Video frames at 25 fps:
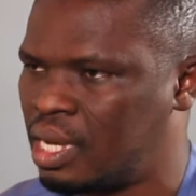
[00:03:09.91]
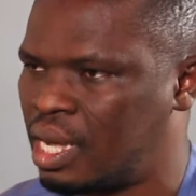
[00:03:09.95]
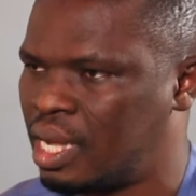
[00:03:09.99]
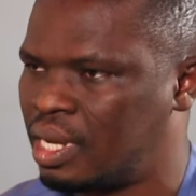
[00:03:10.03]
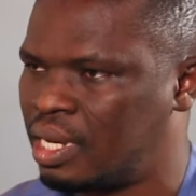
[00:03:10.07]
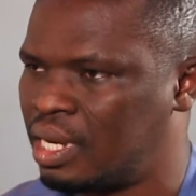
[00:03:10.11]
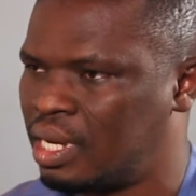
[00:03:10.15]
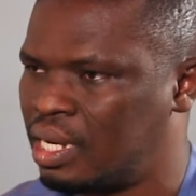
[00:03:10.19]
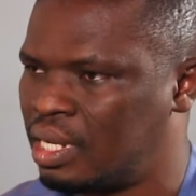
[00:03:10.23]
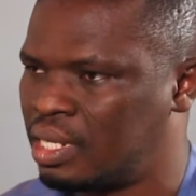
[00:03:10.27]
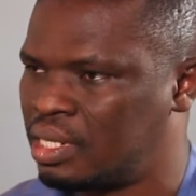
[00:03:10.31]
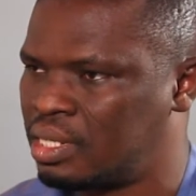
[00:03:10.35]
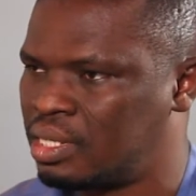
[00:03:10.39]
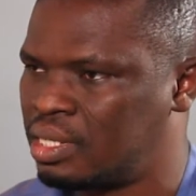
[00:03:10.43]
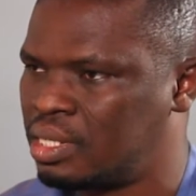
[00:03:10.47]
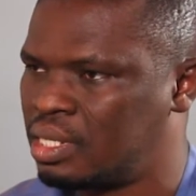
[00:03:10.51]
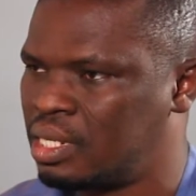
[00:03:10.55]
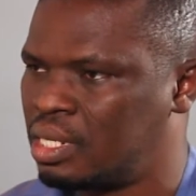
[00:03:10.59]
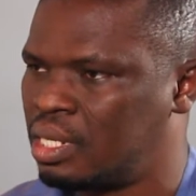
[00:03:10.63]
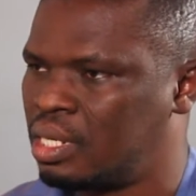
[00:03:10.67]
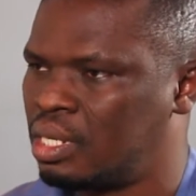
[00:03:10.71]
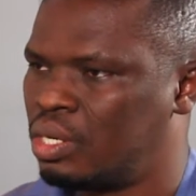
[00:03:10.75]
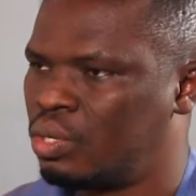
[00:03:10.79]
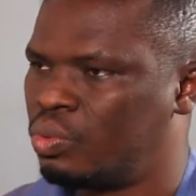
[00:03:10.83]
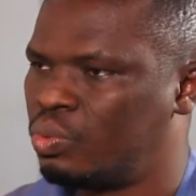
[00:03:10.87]
at least
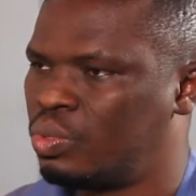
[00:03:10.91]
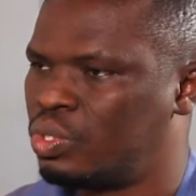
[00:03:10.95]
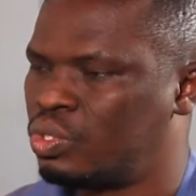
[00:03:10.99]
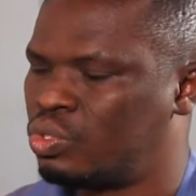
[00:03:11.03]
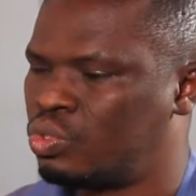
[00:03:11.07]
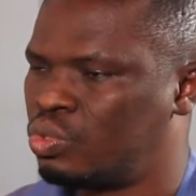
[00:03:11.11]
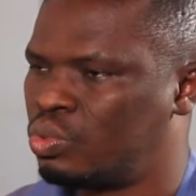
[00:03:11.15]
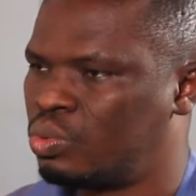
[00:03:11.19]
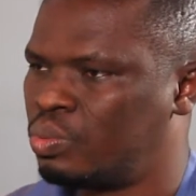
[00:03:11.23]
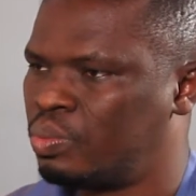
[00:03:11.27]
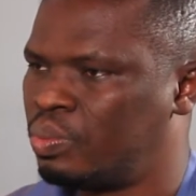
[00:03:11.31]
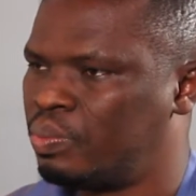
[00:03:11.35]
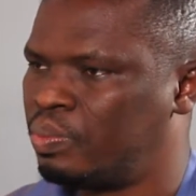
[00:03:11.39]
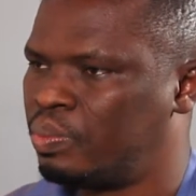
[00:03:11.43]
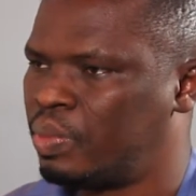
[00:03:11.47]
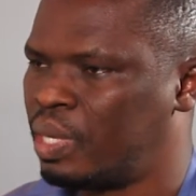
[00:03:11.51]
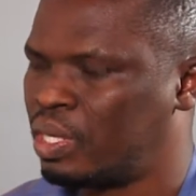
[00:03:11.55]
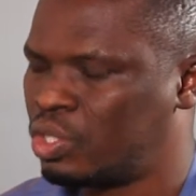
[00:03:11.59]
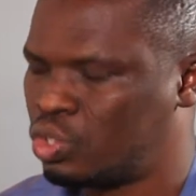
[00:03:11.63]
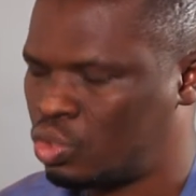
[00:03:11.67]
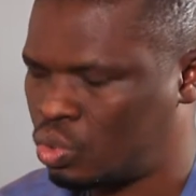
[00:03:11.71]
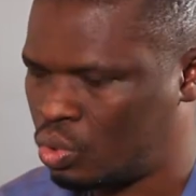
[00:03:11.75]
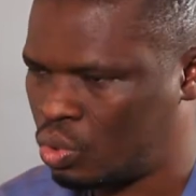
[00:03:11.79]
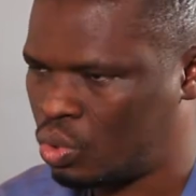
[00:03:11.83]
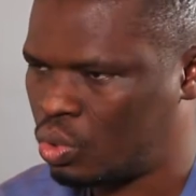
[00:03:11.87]
we should
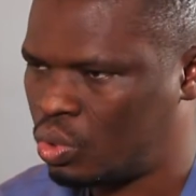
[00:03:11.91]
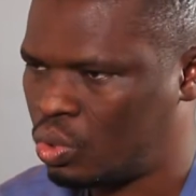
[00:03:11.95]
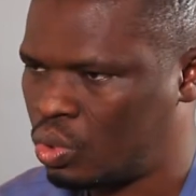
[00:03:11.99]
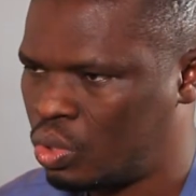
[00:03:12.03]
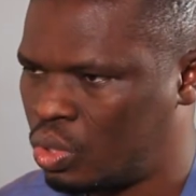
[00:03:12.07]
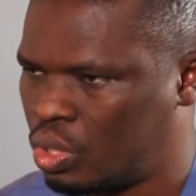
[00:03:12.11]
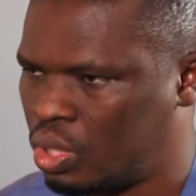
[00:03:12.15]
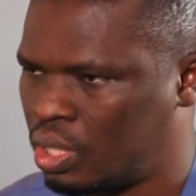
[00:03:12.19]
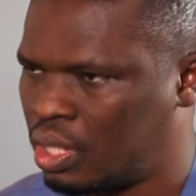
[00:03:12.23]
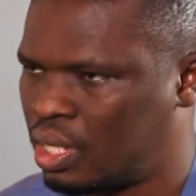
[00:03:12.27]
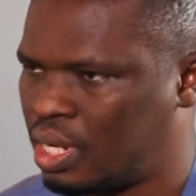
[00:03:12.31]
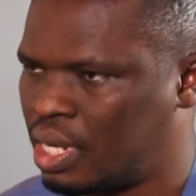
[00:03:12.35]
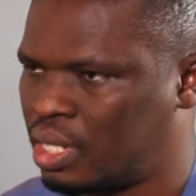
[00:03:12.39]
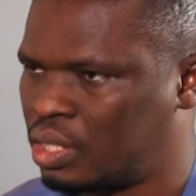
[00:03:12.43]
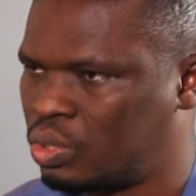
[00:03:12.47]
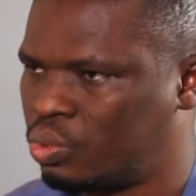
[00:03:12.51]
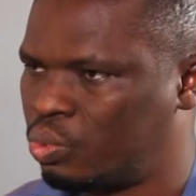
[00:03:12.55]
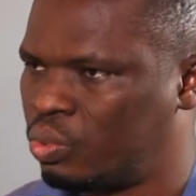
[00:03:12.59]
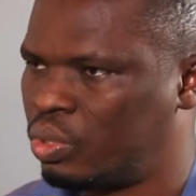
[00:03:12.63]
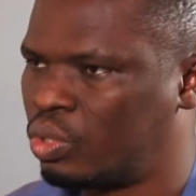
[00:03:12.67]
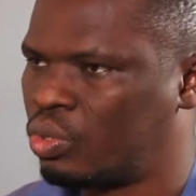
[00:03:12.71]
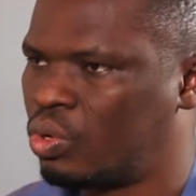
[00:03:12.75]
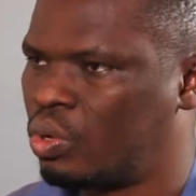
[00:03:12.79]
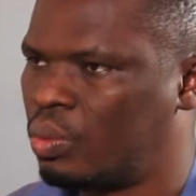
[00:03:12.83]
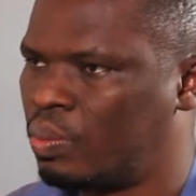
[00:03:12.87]
make sure
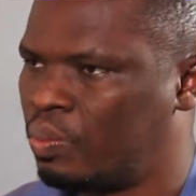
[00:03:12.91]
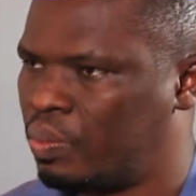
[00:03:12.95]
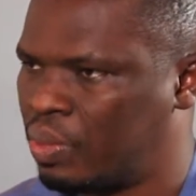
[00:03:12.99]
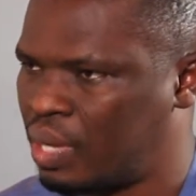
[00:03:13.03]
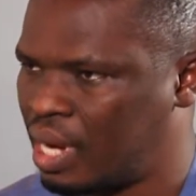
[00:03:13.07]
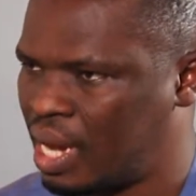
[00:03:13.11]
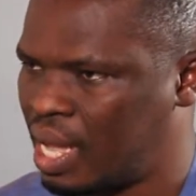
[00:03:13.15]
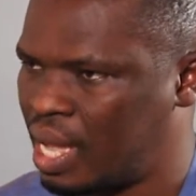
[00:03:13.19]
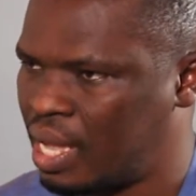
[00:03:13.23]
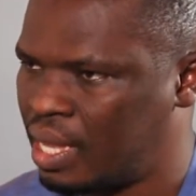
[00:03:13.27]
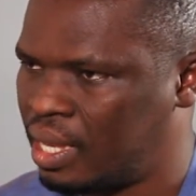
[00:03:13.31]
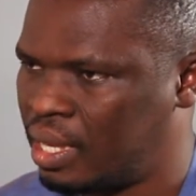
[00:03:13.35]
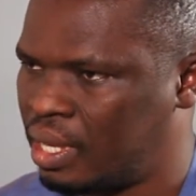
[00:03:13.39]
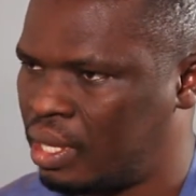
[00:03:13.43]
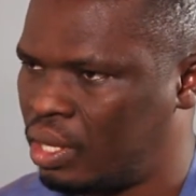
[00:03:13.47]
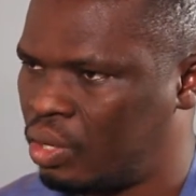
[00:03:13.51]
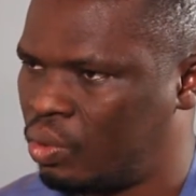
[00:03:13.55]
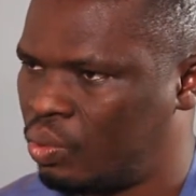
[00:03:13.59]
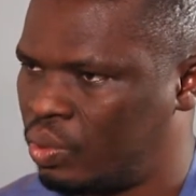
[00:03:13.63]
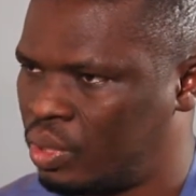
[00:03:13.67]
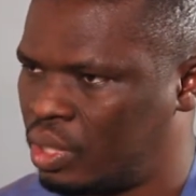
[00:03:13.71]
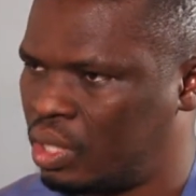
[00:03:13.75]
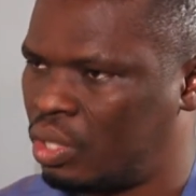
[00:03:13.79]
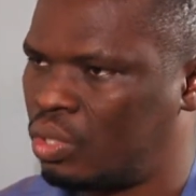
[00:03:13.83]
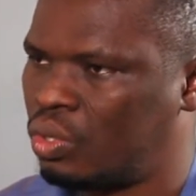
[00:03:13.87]
that we comply
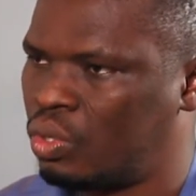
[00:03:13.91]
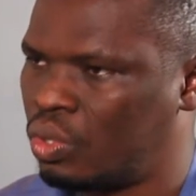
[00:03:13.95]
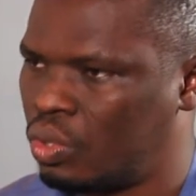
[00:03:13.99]
with the